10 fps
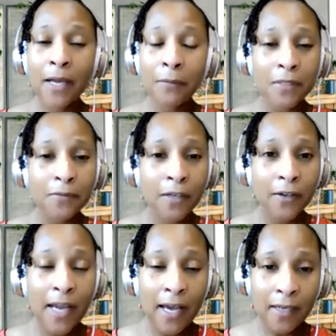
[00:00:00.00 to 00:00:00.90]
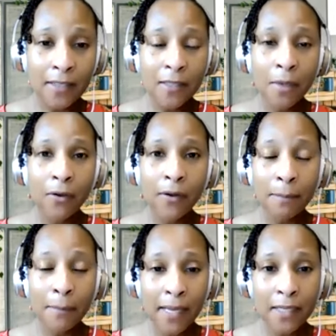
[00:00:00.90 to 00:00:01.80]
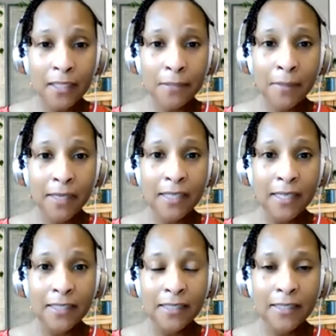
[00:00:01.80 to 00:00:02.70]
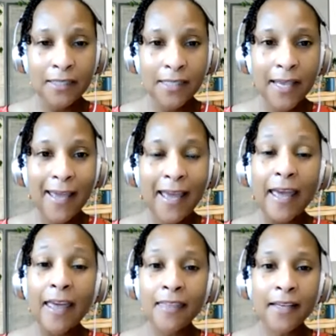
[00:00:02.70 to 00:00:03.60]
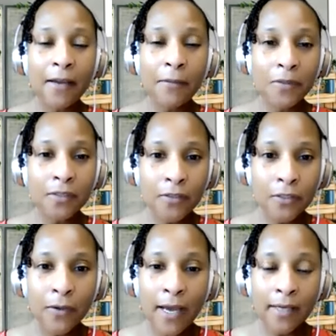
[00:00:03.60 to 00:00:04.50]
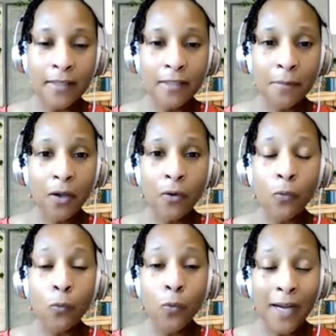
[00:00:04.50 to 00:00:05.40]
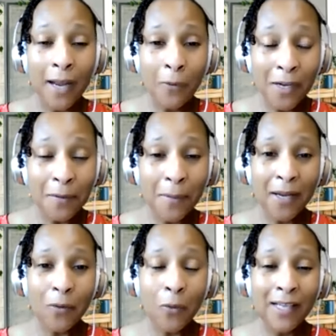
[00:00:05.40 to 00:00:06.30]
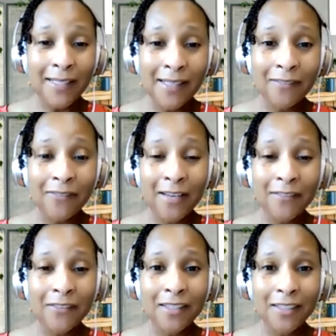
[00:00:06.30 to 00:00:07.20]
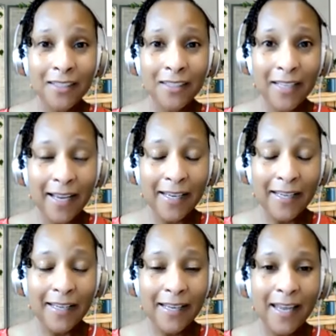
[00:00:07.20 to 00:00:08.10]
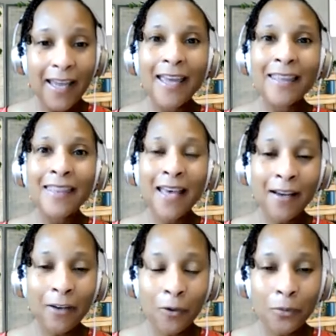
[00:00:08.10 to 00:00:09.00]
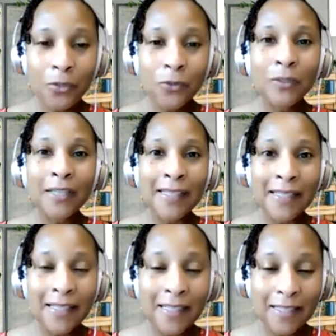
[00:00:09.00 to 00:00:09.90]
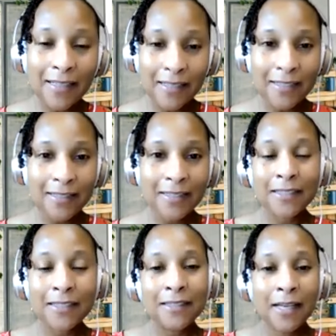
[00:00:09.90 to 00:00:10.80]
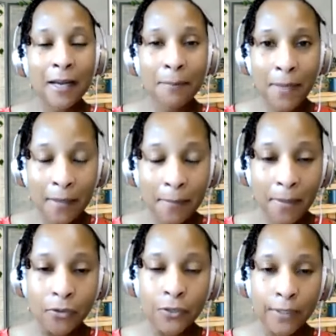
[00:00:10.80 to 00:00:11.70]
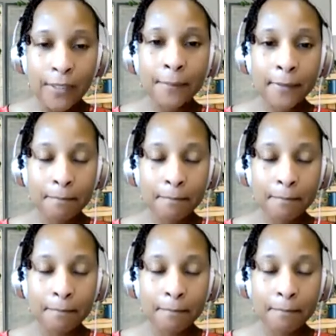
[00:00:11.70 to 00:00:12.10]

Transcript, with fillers: I was very honest about my expectations. And then I was also honest about what I wanted my quality of life to look like. And that helped to lead the decisions that I made about treatment.